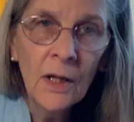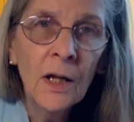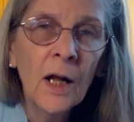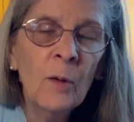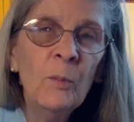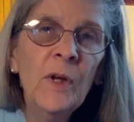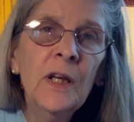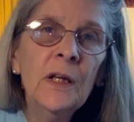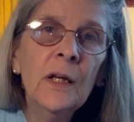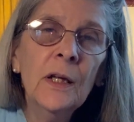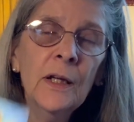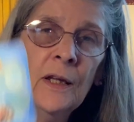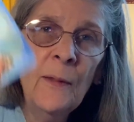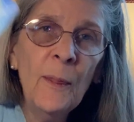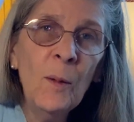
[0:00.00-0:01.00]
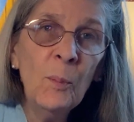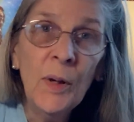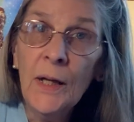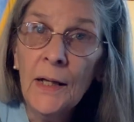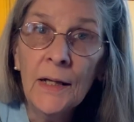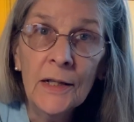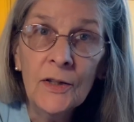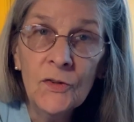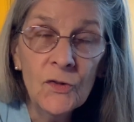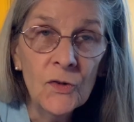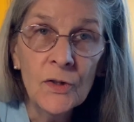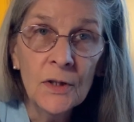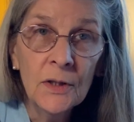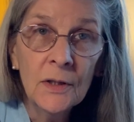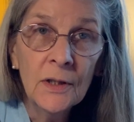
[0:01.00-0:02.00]
I mean, in the past,
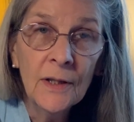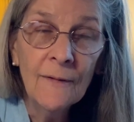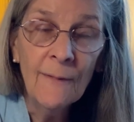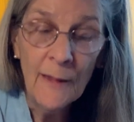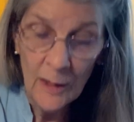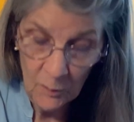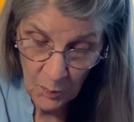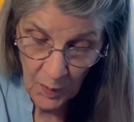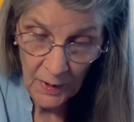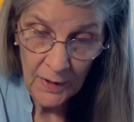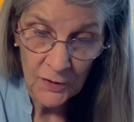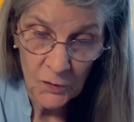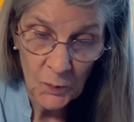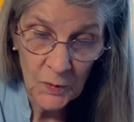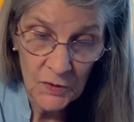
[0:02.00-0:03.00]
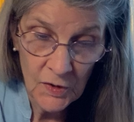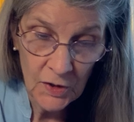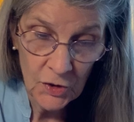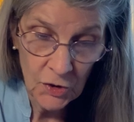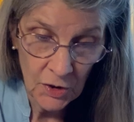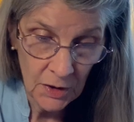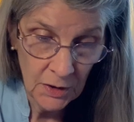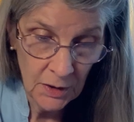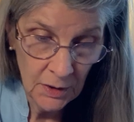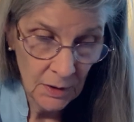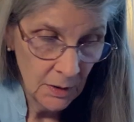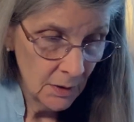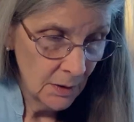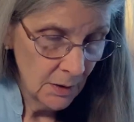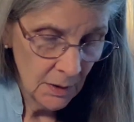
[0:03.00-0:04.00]
in that past position,
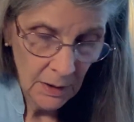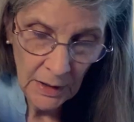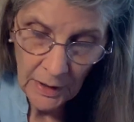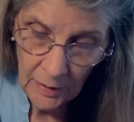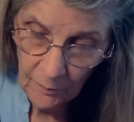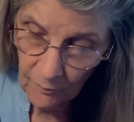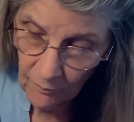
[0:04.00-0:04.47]
a